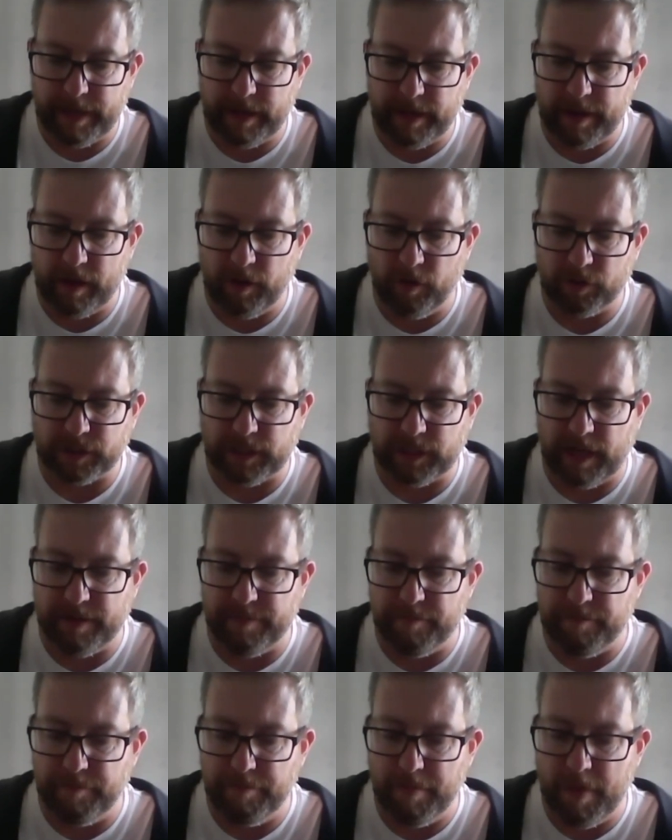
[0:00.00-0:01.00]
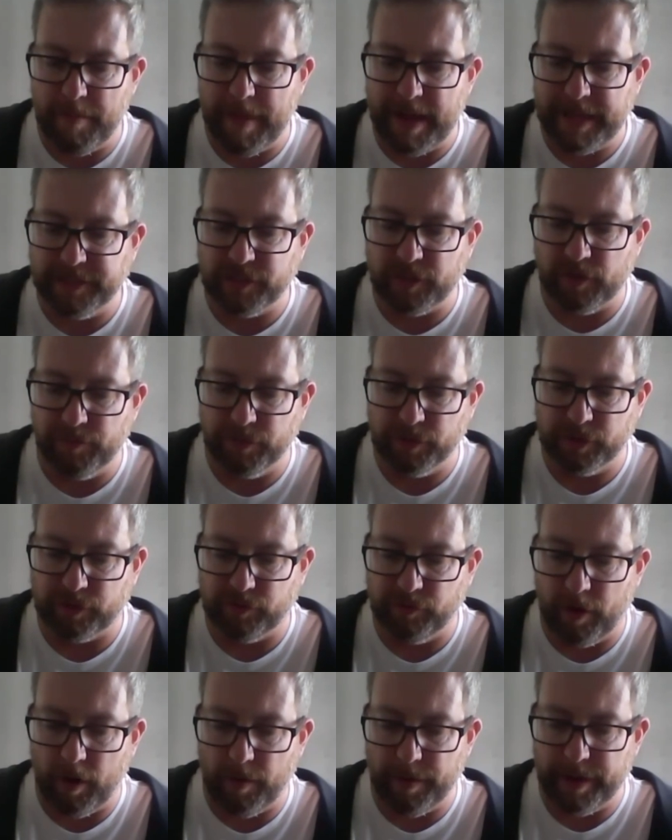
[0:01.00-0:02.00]
Looks like momentum is
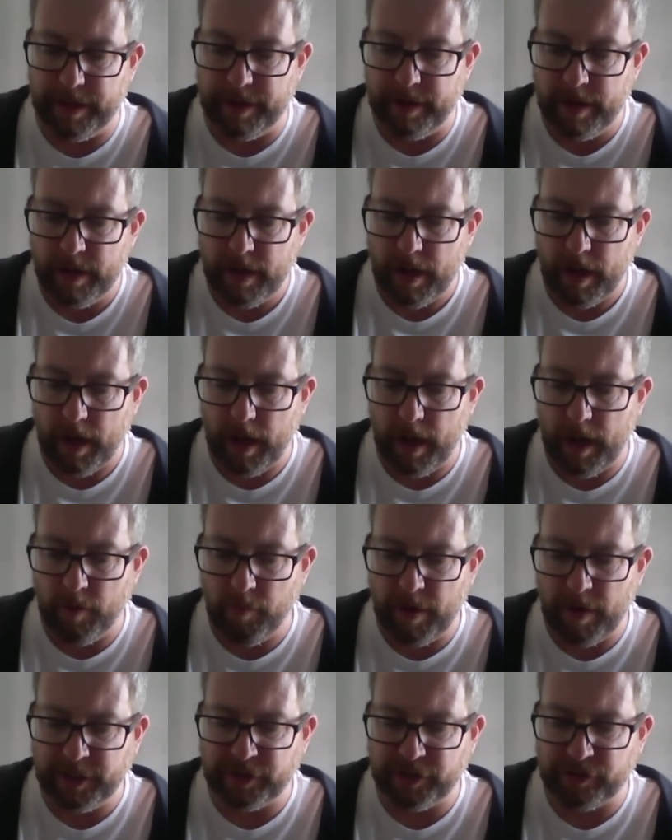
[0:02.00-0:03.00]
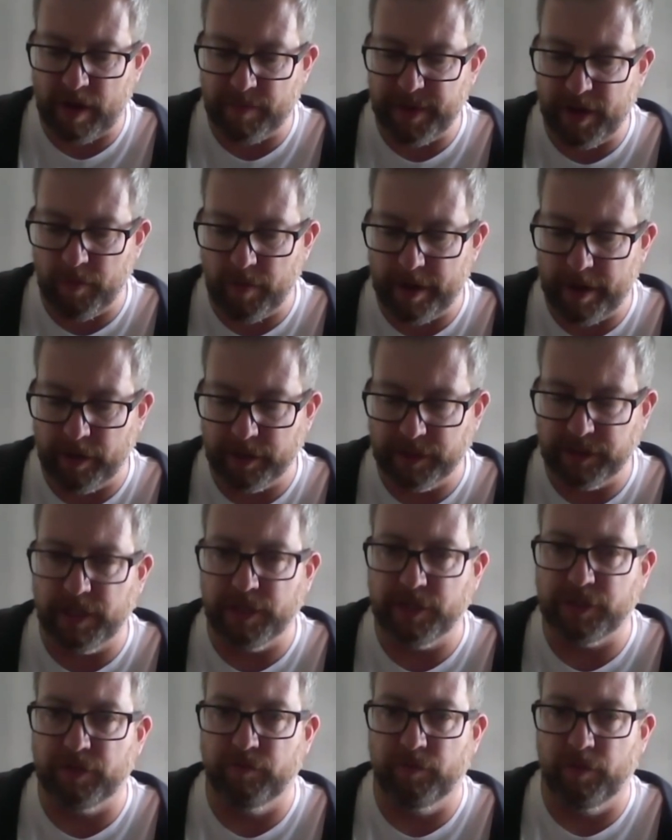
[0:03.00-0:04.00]
growing. When Tranmere went on a
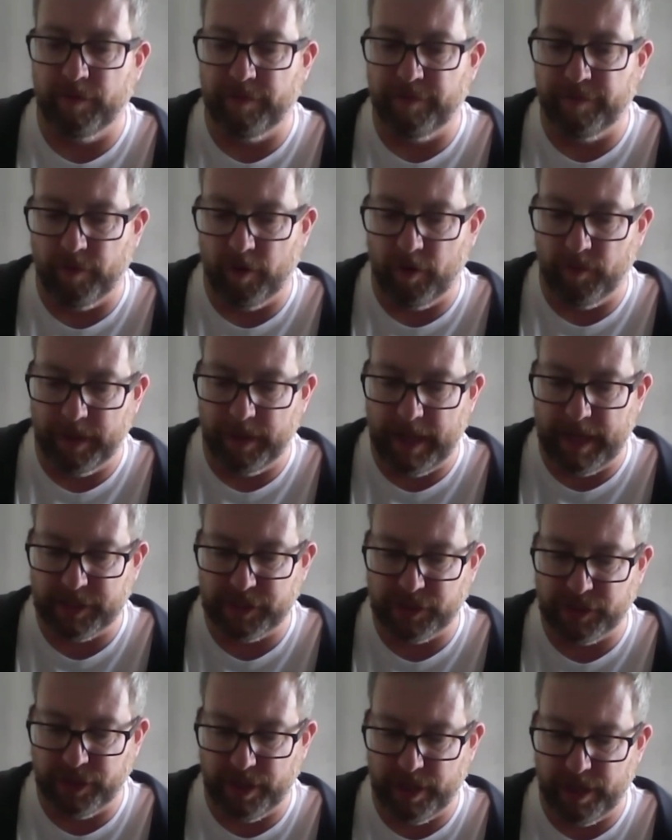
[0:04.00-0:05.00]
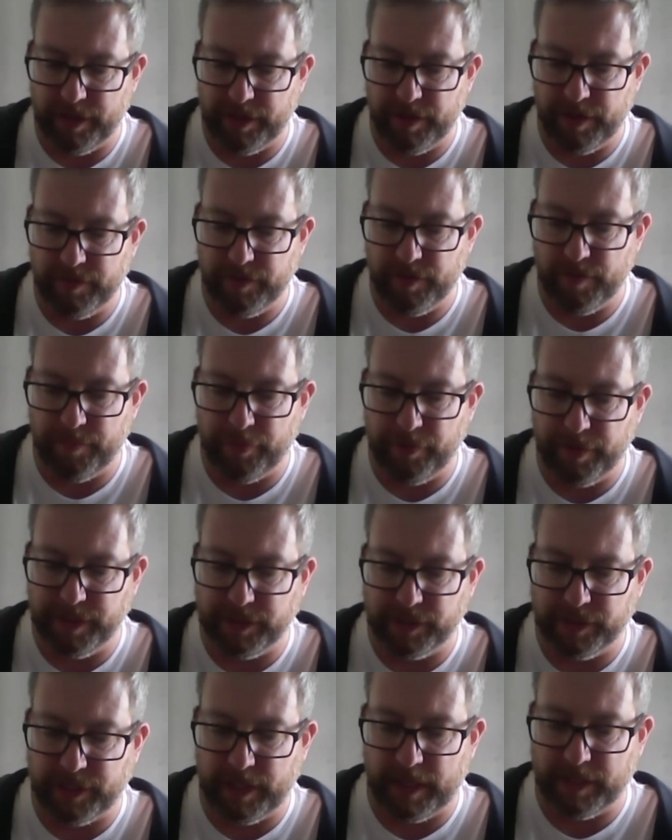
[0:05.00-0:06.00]
decent run of form last year, your
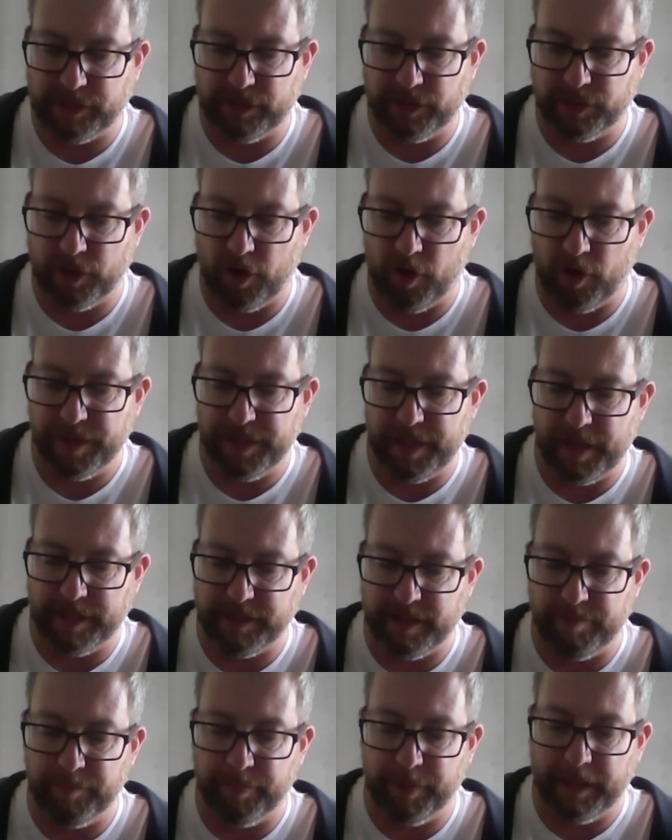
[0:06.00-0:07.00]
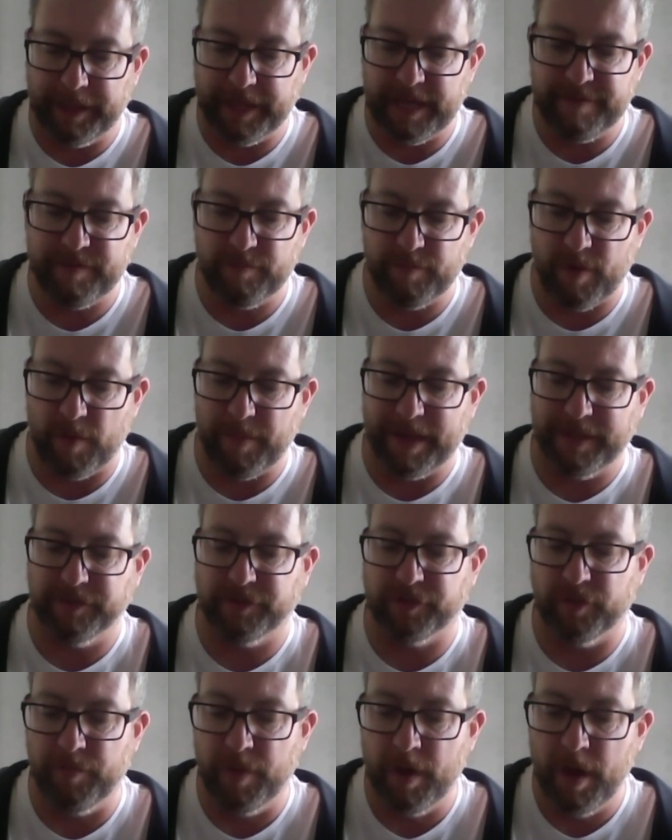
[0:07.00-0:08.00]
predecessor told me that he didn't believe in
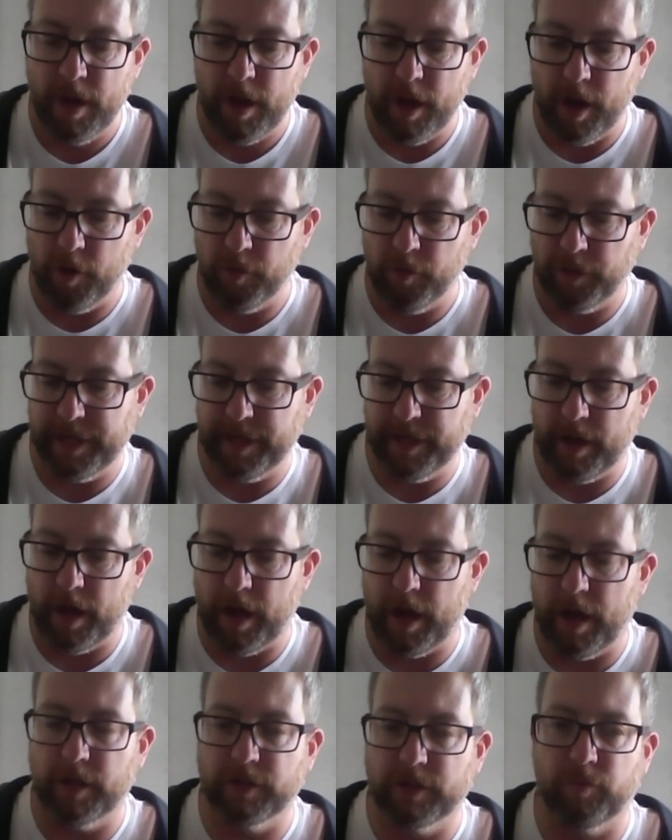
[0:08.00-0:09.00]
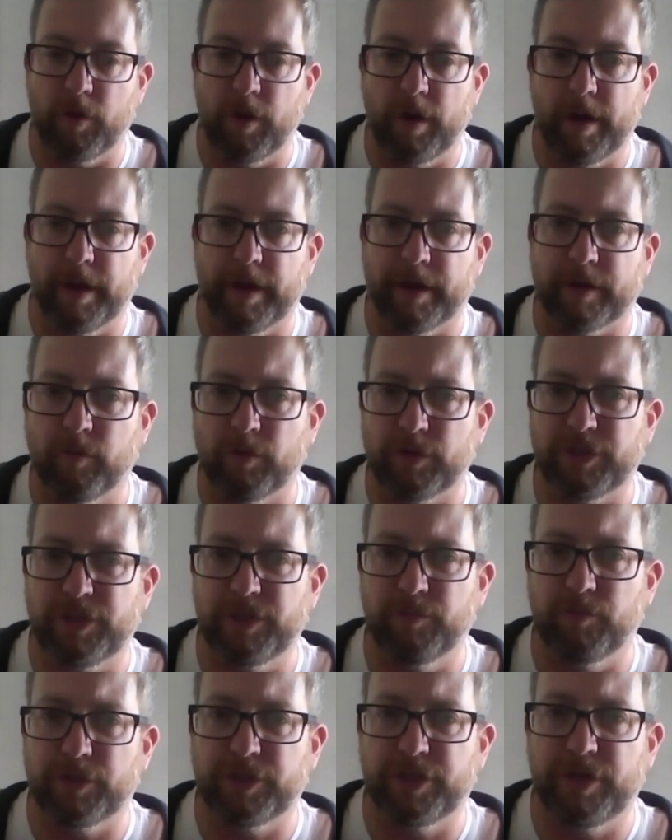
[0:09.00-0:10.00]
momentum, only in hard work.
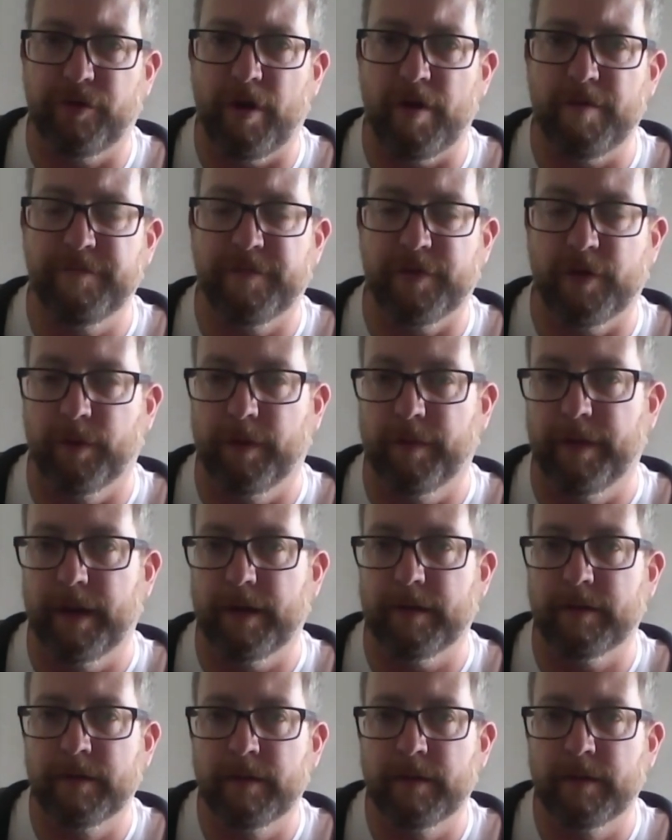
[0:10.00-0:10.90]
What's your own view on that?